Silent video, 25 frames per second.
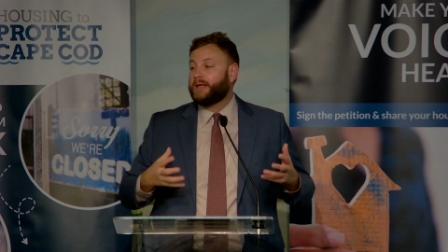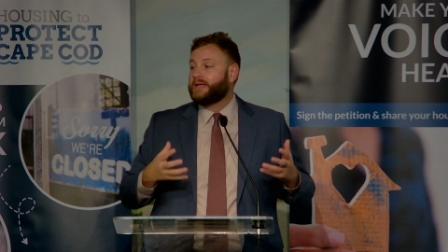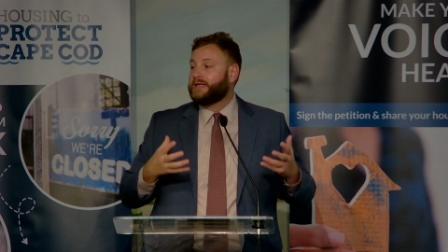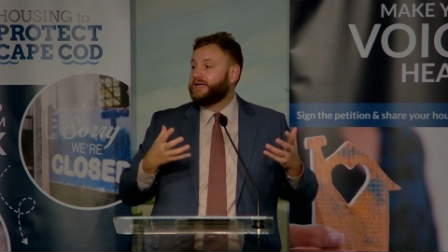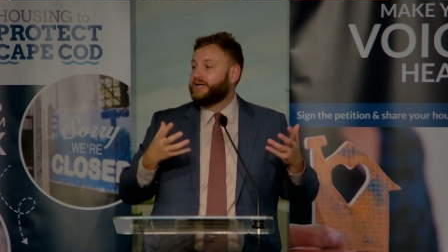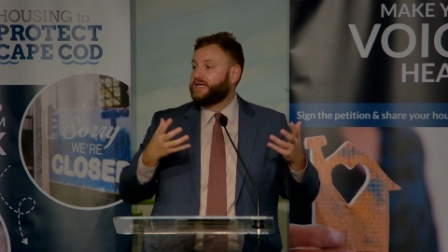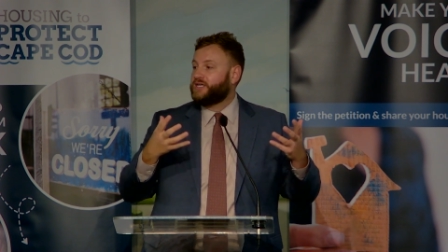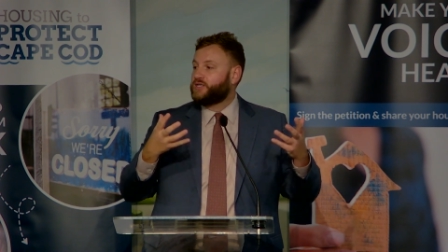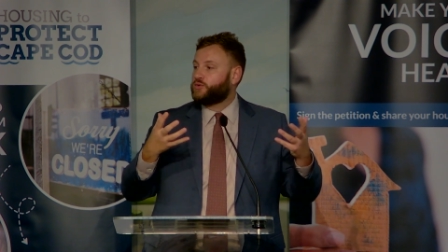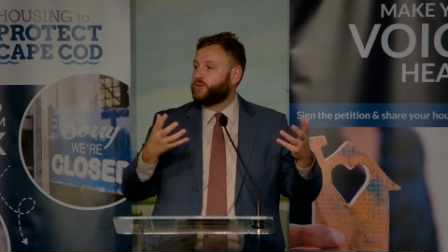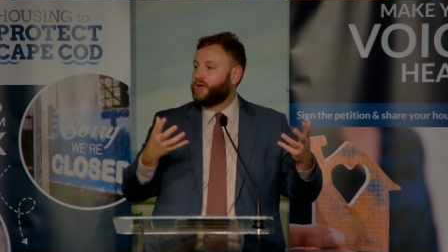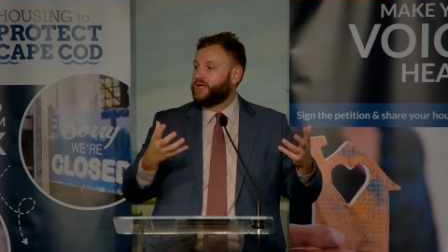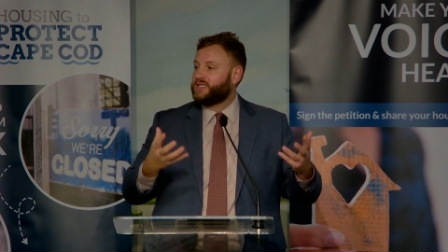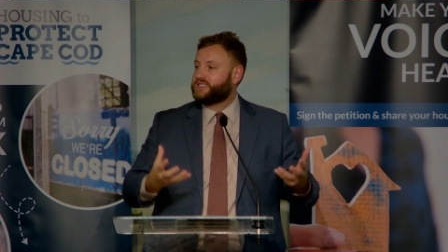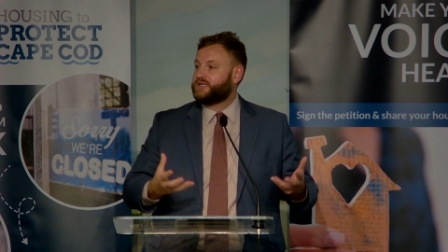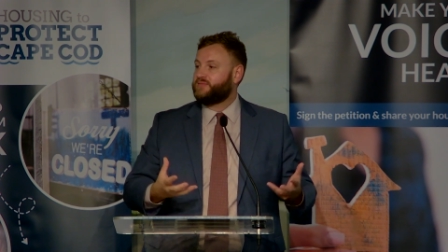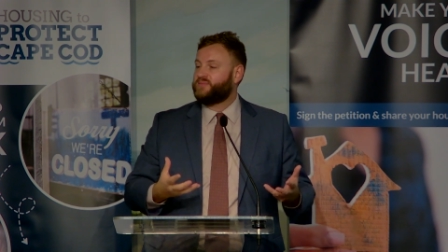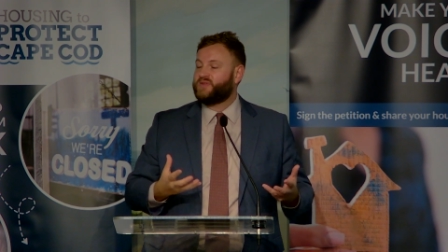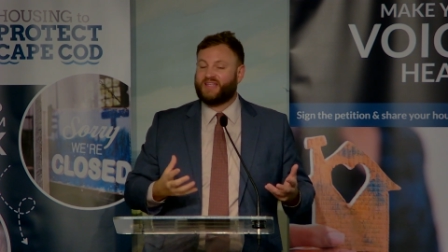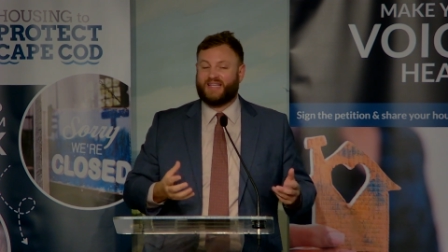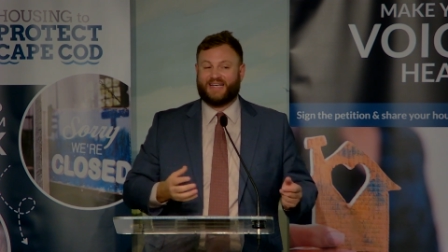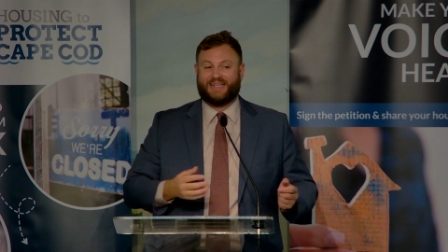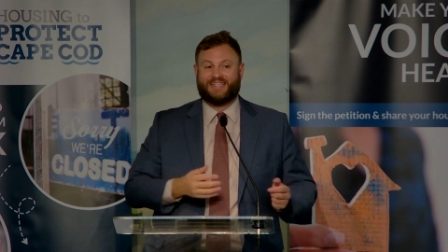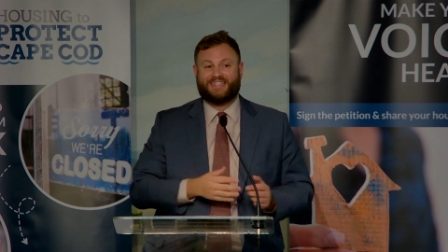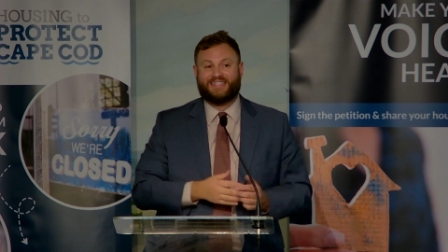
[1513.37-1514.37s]
going to need to create
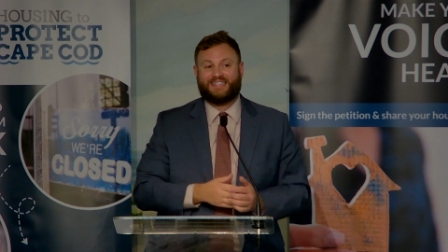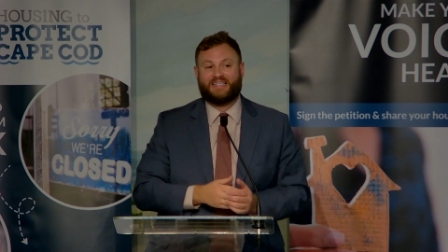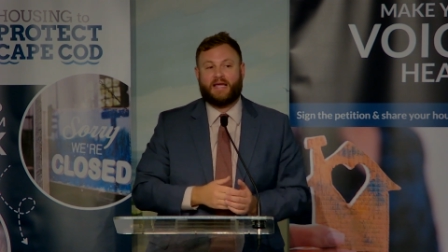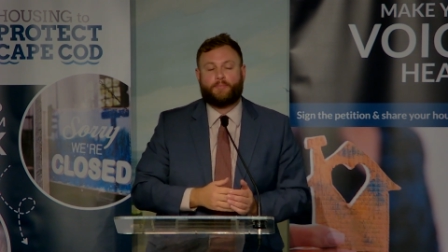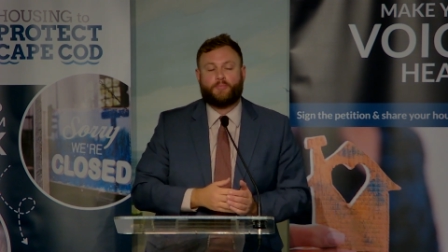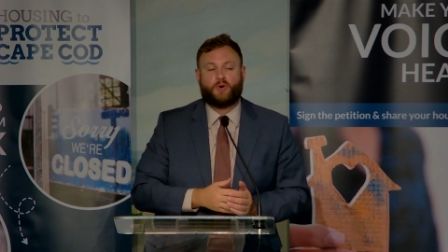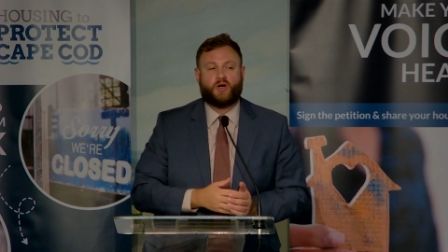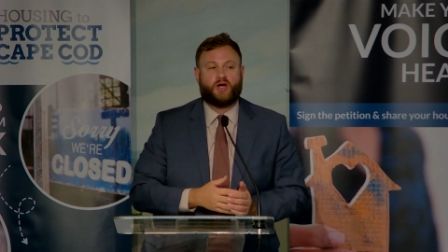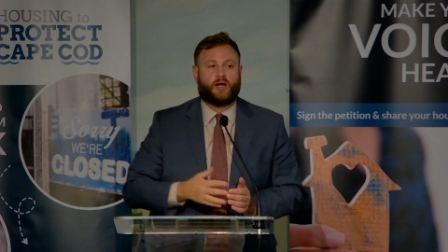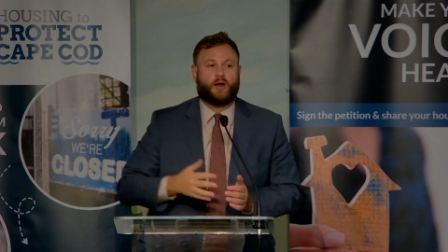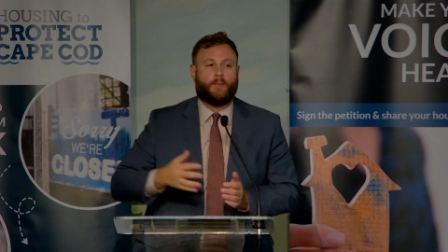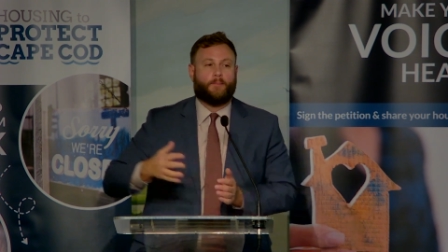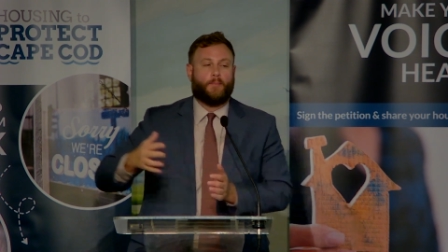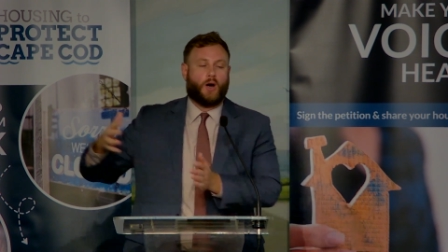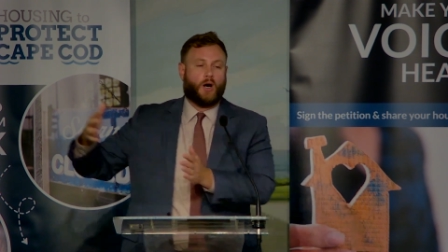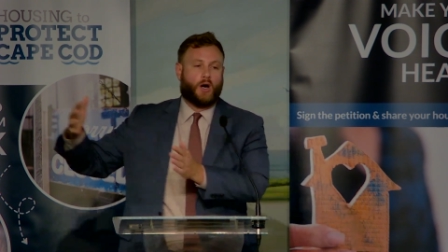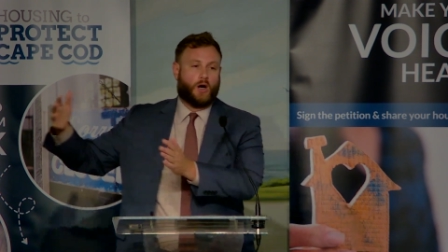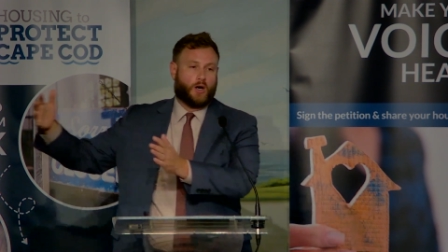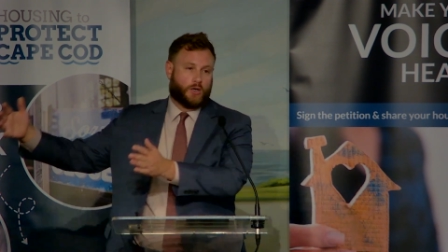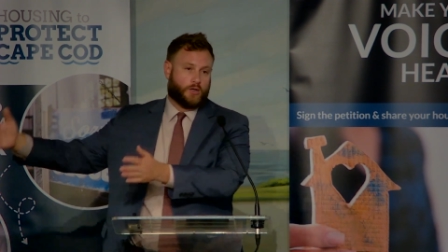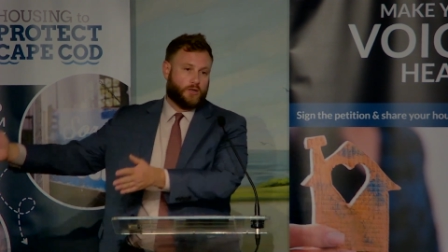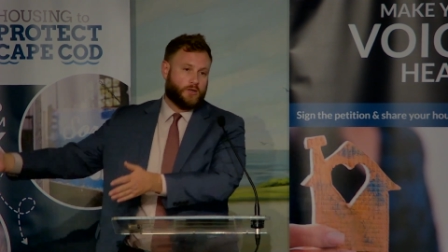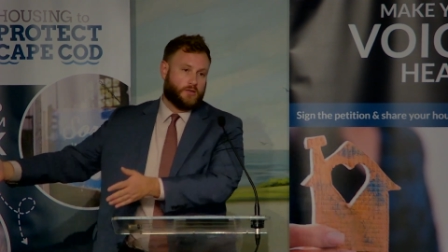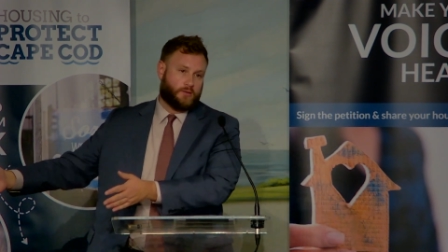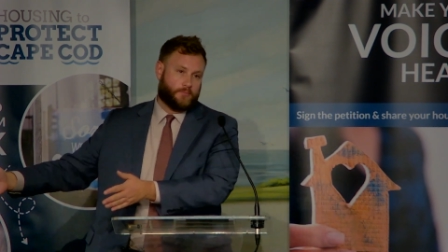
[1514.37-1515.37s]
something that is separate and
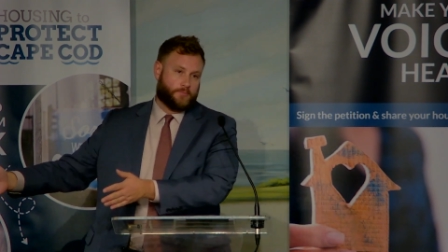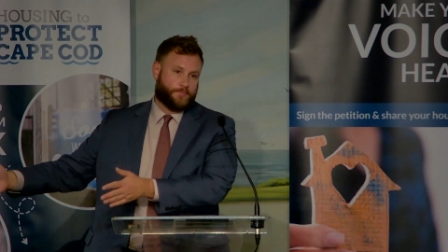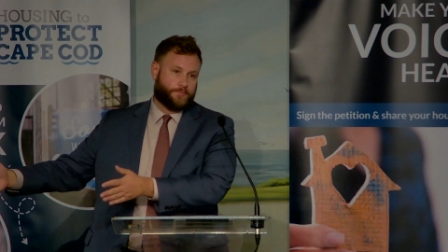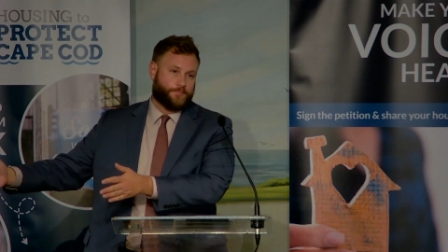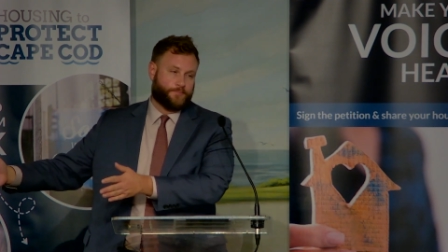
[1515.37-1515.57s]
apart